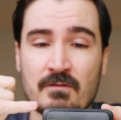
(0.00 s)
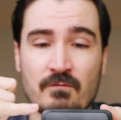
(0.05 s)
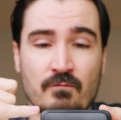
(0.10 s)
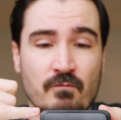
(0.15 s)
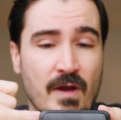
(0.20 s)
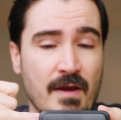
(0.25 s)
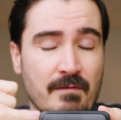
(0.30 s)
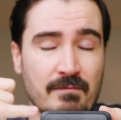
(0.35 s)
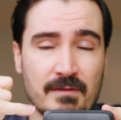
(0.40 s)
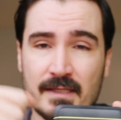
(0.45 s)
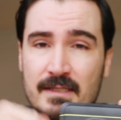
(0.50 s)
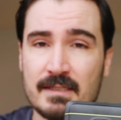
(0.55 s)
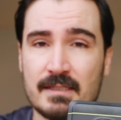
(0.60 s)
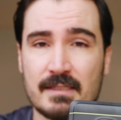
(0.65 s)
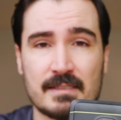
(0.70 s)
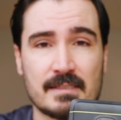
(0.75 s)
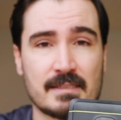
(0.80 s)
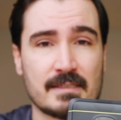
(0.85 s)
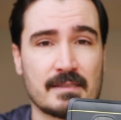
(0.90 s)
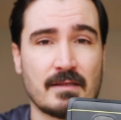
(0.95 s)
WAVLINK
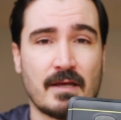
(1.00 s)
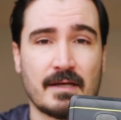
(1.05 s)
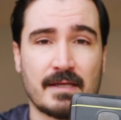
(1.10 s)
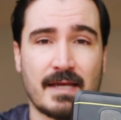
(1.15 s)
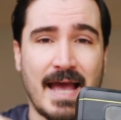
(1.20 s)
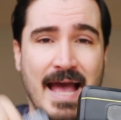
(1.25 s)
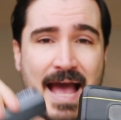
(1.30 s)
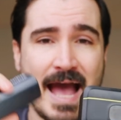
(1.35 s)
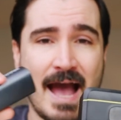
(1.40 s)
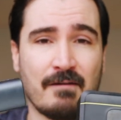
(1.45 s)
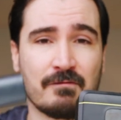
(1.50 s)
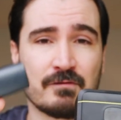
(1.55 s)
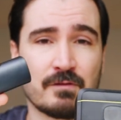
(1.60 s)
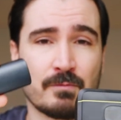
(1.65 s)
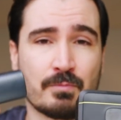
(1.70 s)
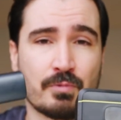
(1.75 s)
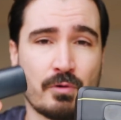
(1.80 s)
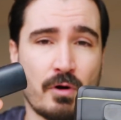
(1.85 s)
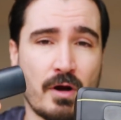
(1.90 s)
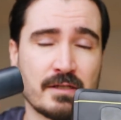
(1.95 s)
is like half the
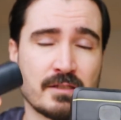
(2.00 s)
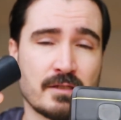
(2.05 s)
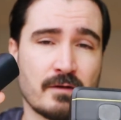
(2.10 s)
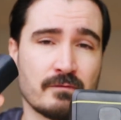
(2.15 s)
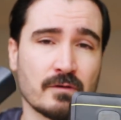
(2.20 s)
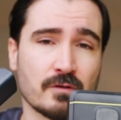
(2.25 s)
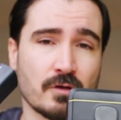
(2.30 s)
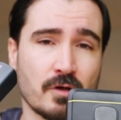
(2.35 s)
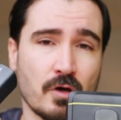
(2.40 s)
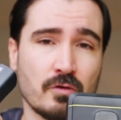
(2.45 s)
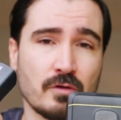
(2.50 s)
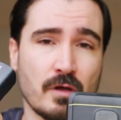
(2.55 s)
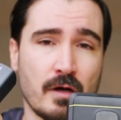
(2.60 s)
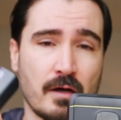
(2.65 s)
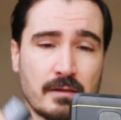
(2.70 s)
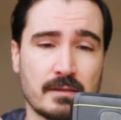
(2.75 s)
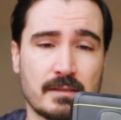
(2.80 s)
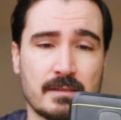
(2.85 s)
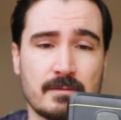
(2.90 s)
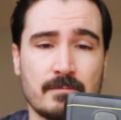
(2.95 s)
price of the
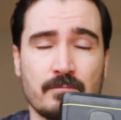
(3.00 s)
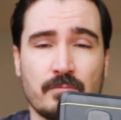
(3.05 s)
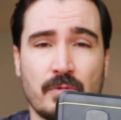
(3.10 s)
GODOX,